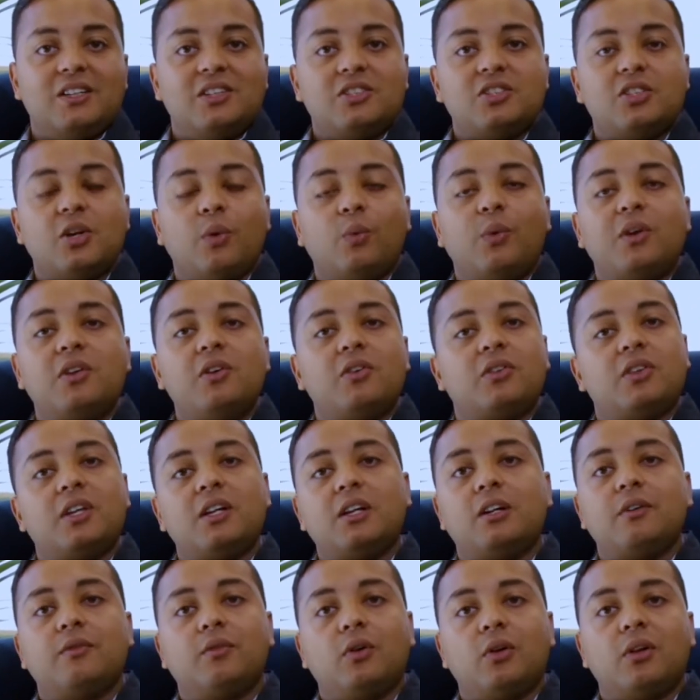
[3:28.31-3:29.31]
So when you
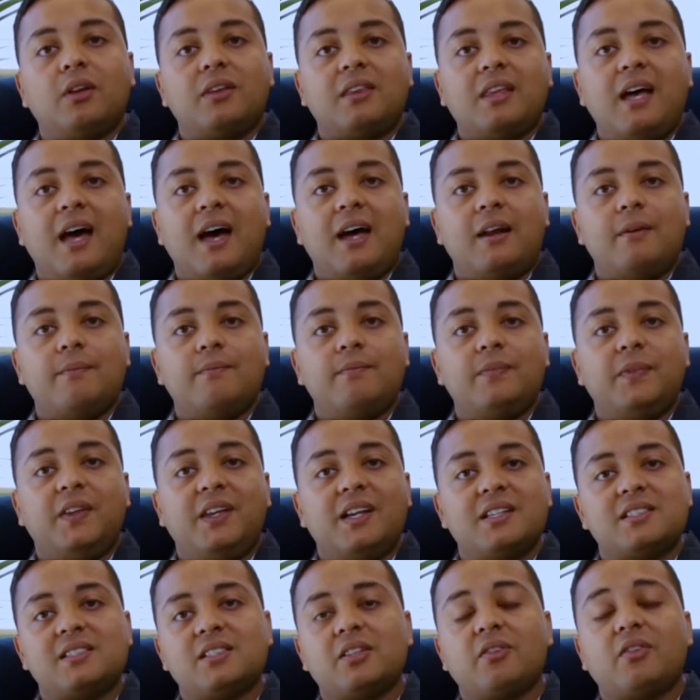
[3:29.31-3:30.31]
think of all of that,
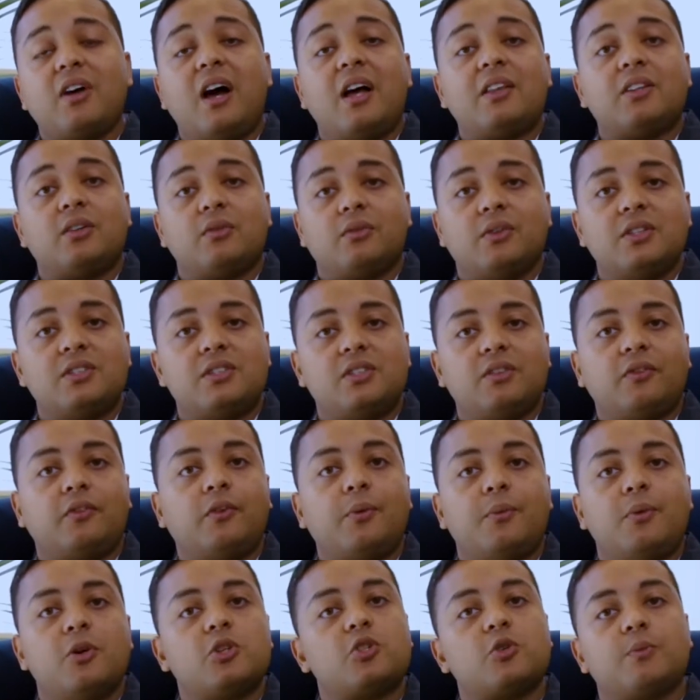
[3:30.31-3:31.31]
yes, there are the risks of
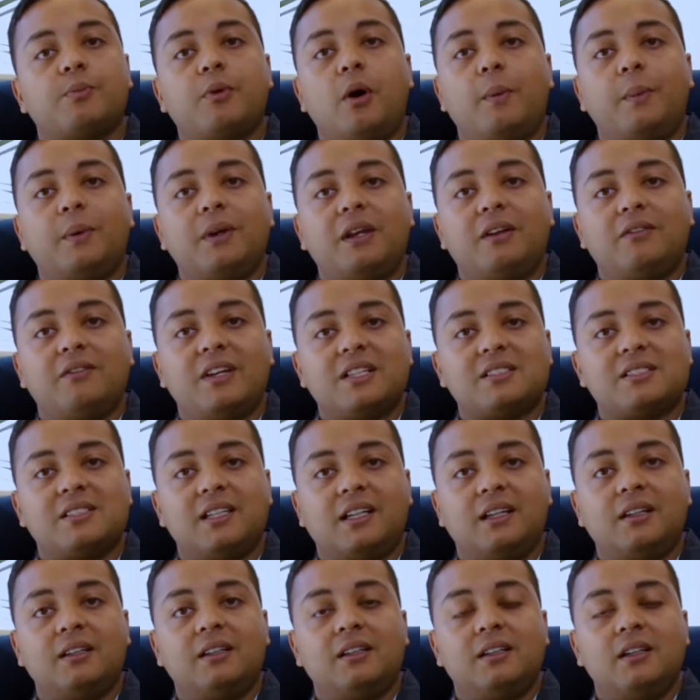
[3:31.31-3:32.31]
commercial property
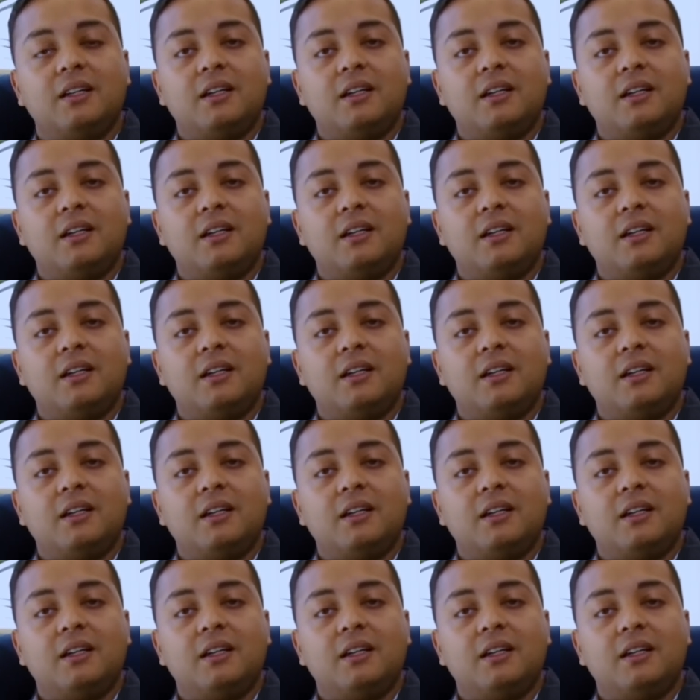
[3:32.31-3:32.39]
investing,